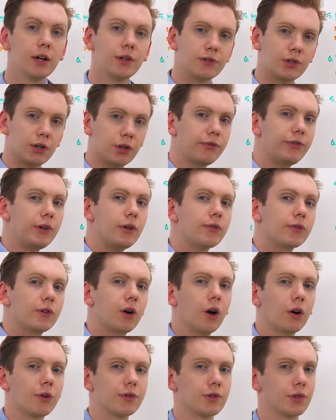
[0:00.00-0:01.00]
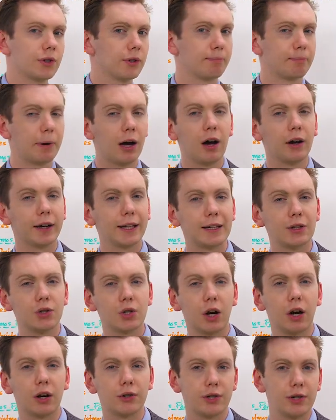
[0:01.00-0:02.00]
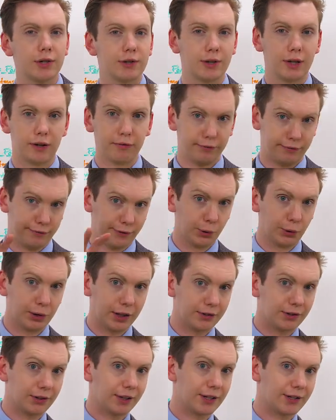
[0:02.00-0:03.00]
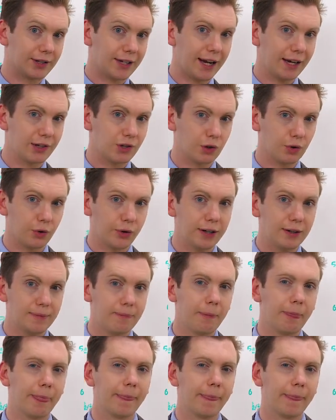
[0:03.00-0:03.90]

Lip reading: So if you've got parking charges that fall under this category,